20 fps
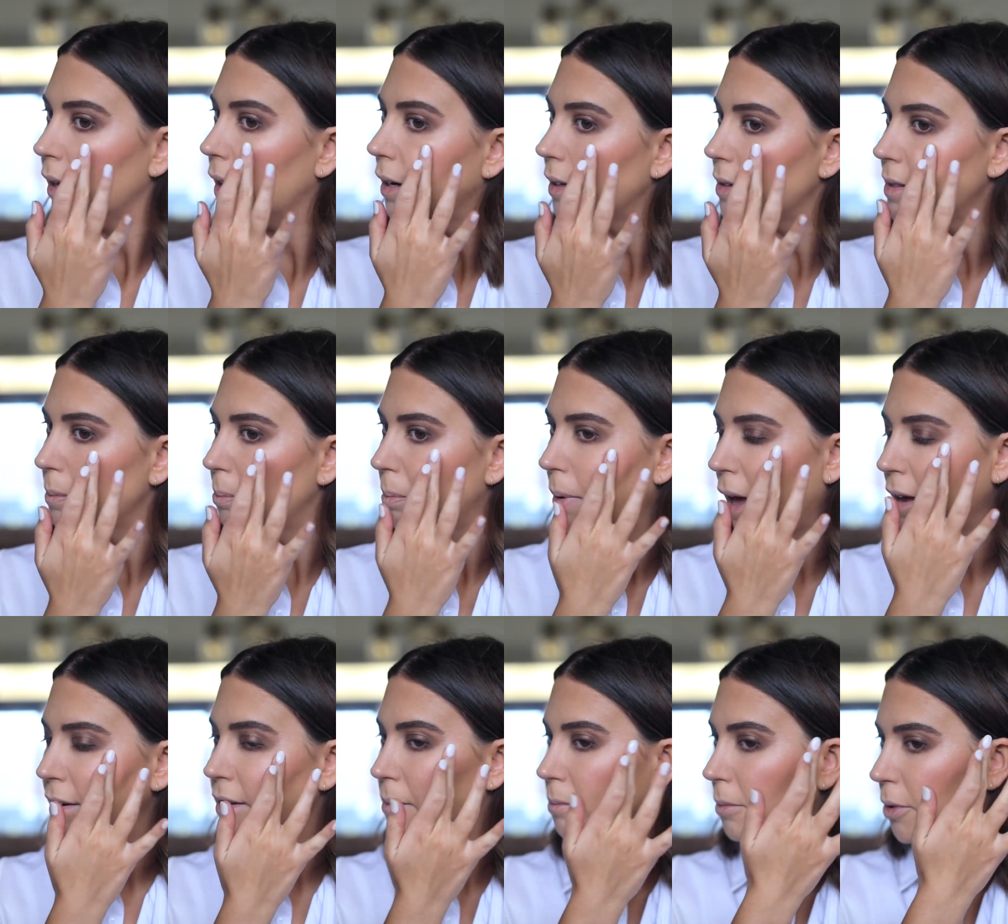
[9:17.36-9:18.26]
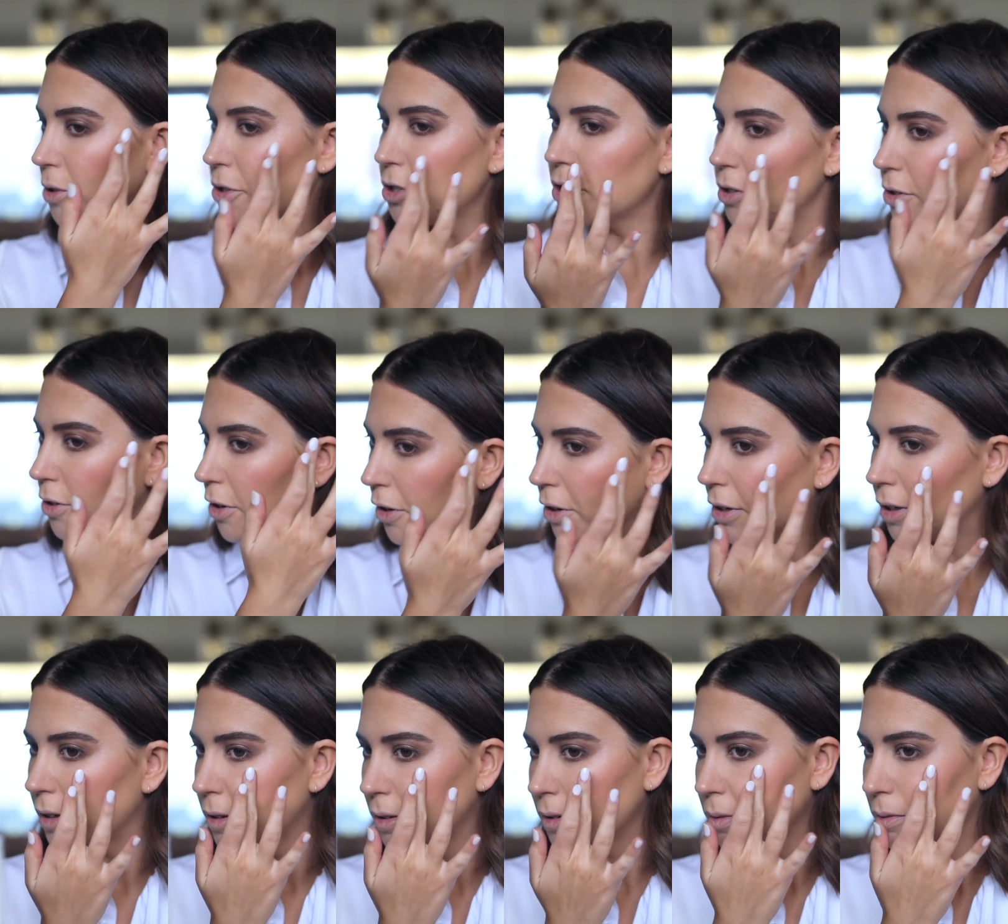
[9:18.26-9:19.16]
And it's a patting motion, not
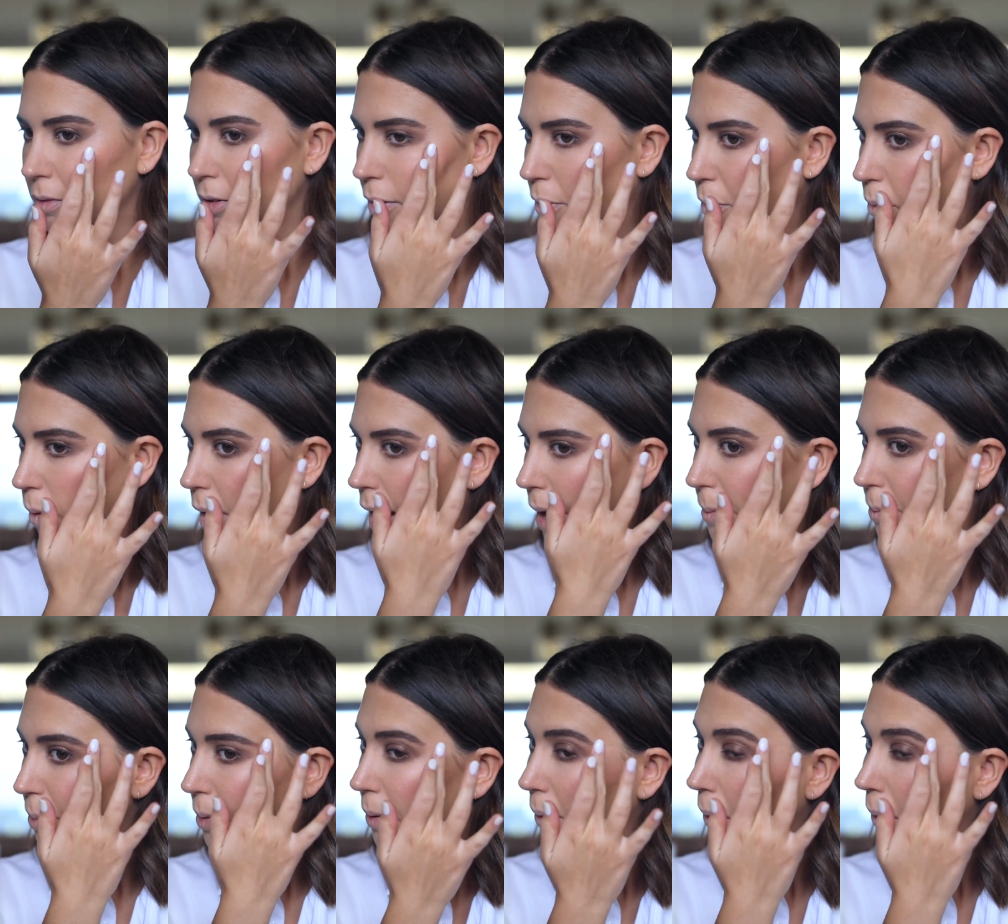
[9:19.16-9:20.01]
a wipe.